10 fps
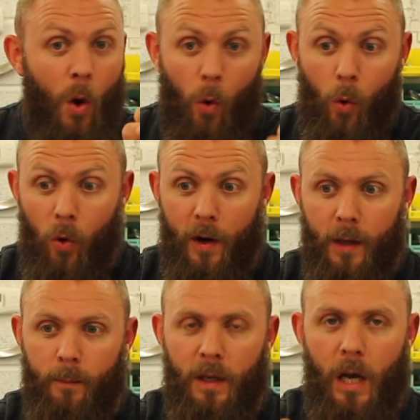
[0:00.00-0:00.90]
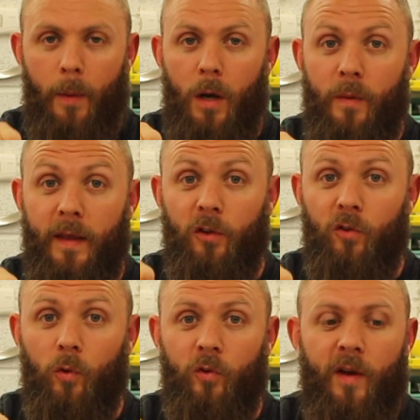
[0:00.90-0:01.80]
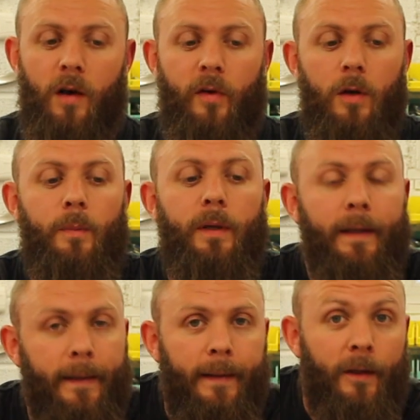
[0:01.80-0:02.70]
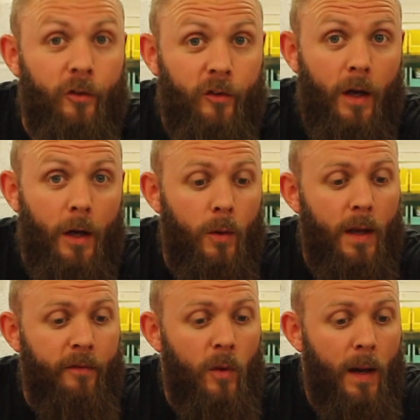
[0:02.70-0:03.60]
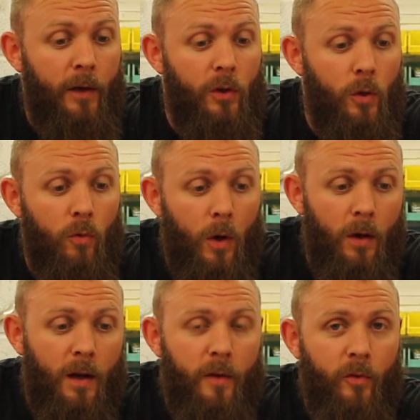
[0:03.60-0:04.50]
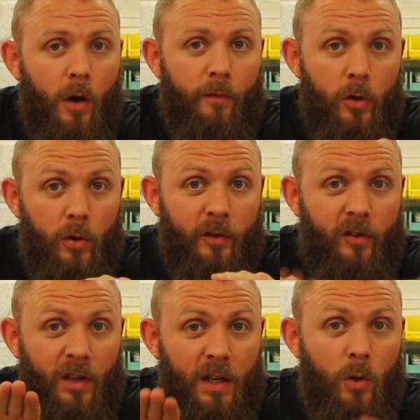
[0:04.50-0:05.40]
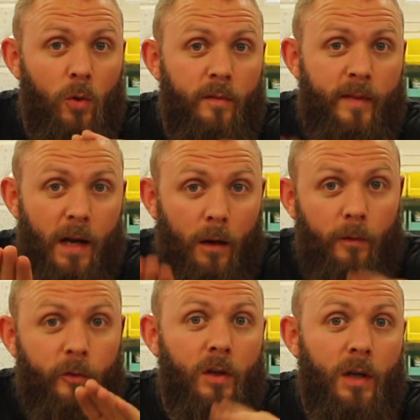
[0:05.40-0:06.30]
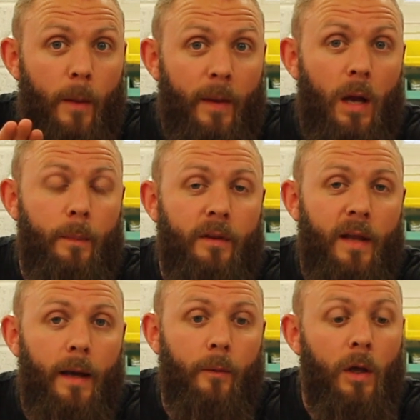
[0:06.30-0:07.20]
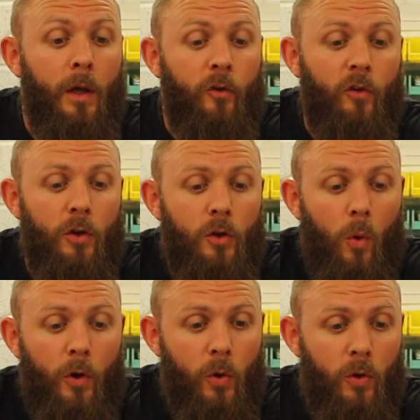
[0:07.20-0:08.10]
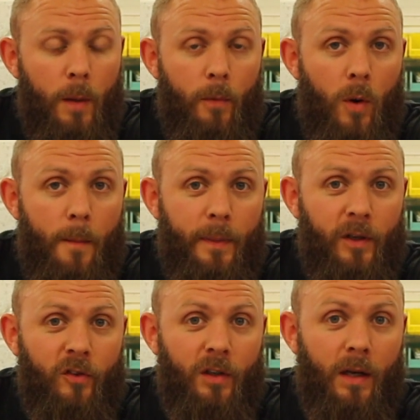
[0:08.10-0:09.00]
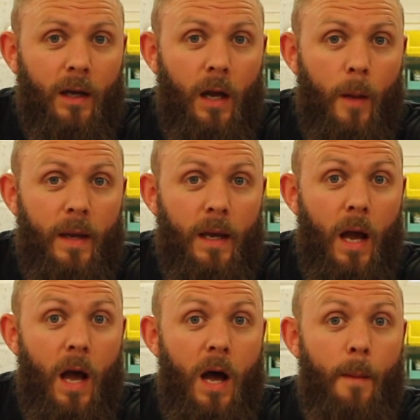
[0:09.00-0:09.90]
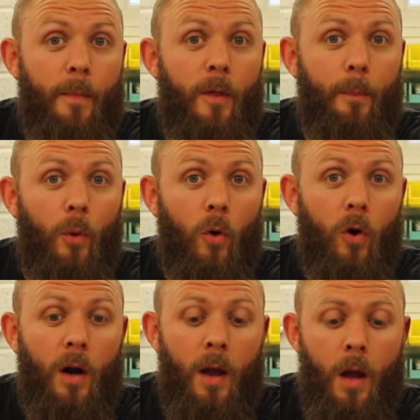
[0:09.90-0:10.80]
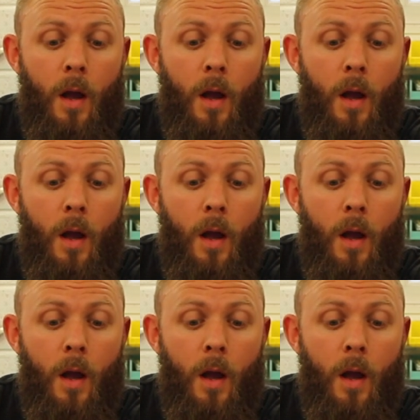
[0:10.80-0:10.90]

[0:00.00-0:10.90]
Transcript: or it can be coming up with the exhaust valve open. So if you had your rocker cover off, you could see your valves coming up and down. So you want your number 1 piston coming up the bore